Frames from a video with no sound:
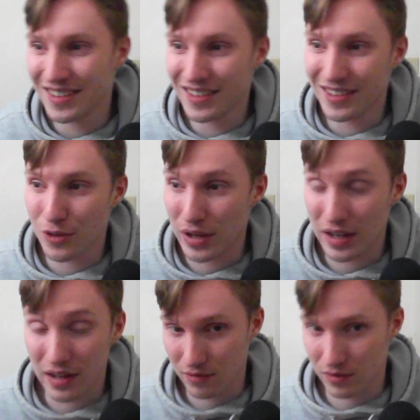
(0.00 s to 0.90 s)
Okay,
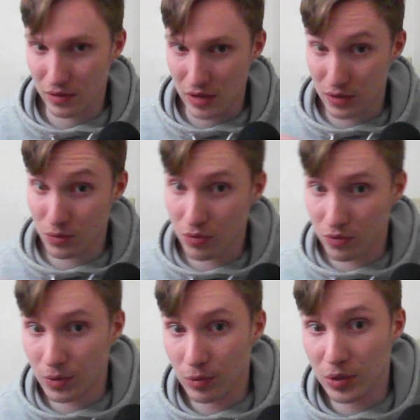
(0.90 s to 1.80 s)
as we
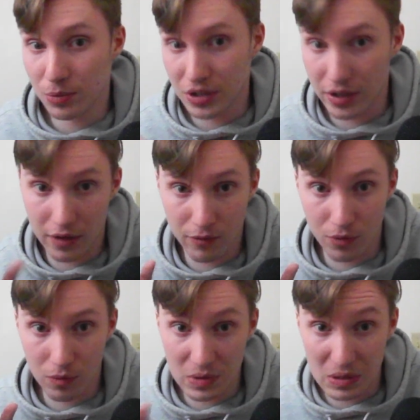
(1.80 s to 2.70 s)
proofread, we're going to be checking for
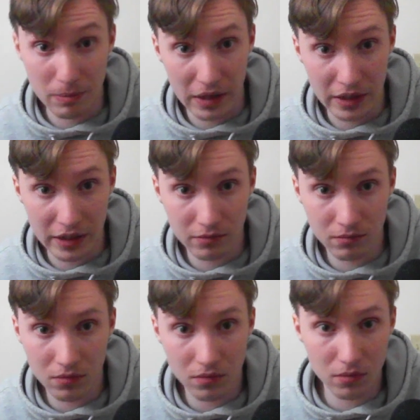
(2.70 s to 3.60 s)
spelling
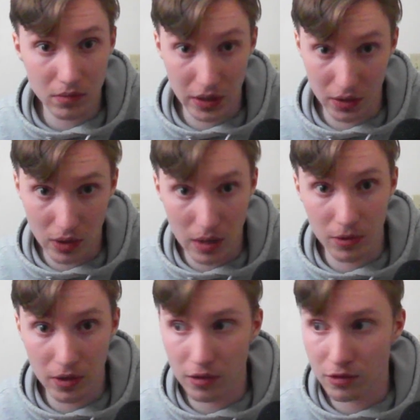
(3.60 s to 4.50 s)
and grammar
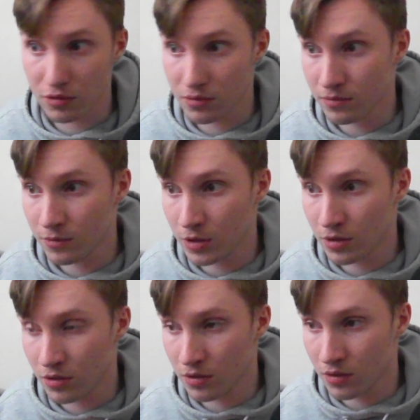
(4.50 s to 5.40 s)
errors,
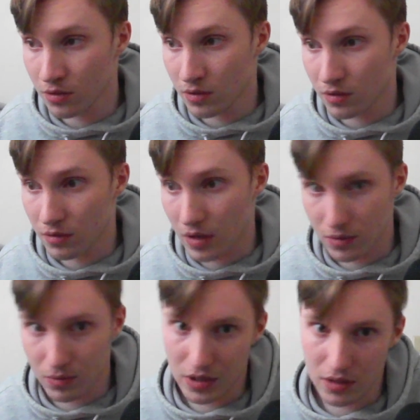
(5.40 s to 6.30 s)
as
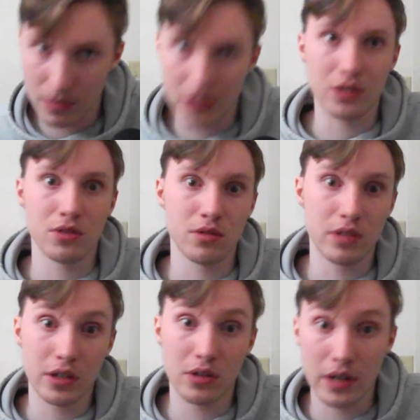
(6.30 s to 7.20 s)
well as making sure
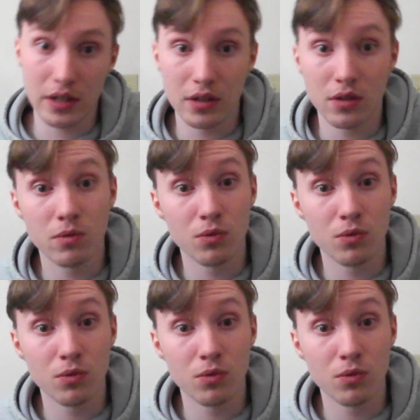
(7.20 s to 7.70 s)
like your ideas flow